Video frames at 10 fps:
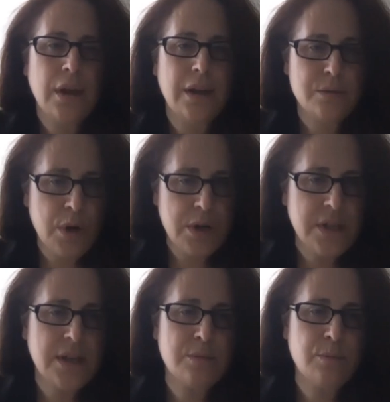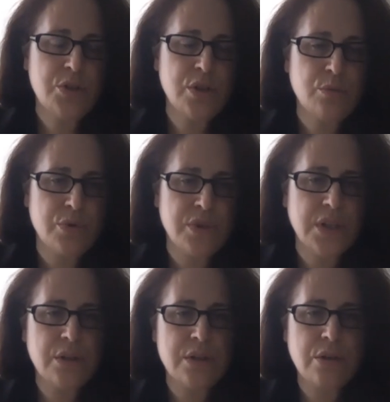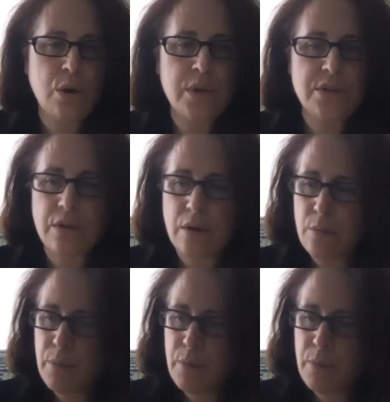And as Marta has mentioned, Brazil is always a